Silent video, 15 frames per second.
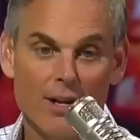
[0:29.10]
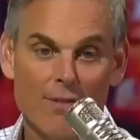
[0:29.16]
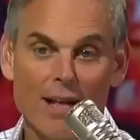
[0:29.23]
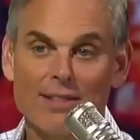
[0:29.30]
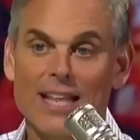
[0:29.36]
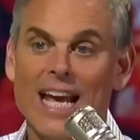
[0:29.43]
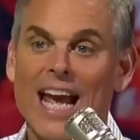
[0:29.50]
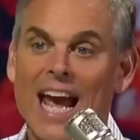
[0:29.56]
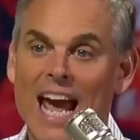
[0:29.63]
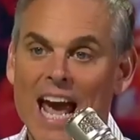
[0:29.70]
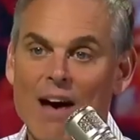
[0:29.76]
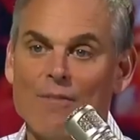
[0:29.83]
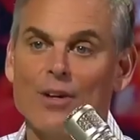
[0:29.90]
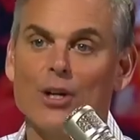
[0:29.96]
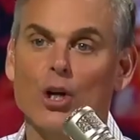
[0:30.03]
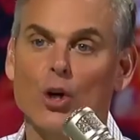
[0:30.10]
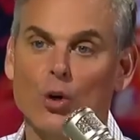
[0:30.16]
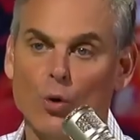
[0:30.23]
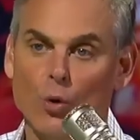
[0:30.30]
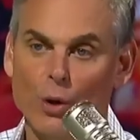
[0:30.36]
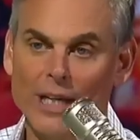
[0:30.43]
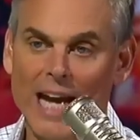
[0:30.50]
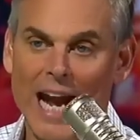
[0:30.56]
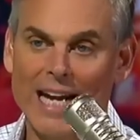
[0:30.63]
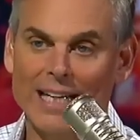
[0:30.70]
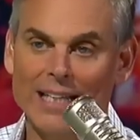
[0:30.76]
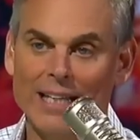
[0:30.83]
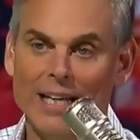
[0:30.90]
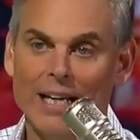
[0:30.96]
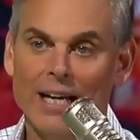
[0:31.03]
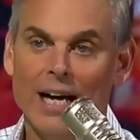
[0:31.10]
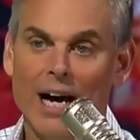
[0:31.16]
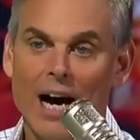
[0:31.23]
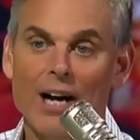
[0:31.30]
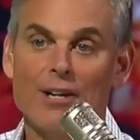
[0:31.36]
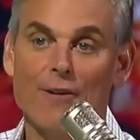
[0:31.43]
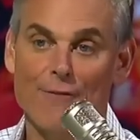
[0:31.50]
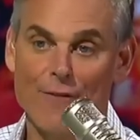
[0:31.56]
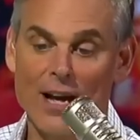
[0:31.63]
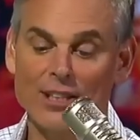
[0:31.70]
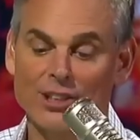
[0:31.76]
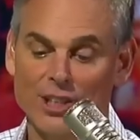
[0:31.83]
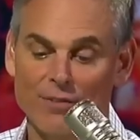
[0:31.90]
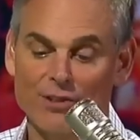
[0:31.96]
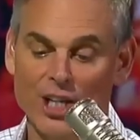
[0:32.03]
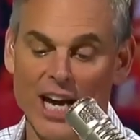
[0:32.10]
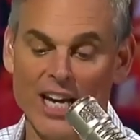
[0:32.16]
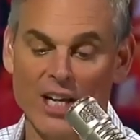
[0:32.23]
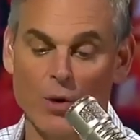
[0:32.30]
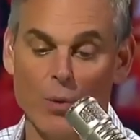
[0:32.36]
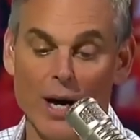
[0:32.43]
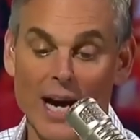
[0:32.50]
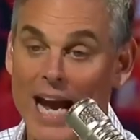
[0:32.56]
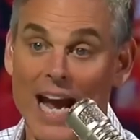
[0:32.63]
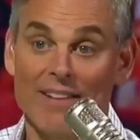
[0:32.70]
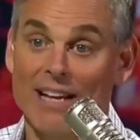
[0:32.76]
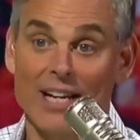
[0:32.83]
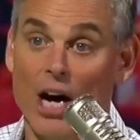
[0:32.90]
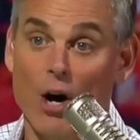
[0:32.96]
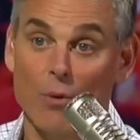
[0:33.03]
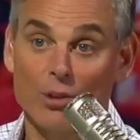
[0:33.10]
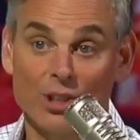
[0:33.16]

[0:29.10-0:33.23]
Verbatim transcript: that they haven't created a defensive takeaway, and they don't.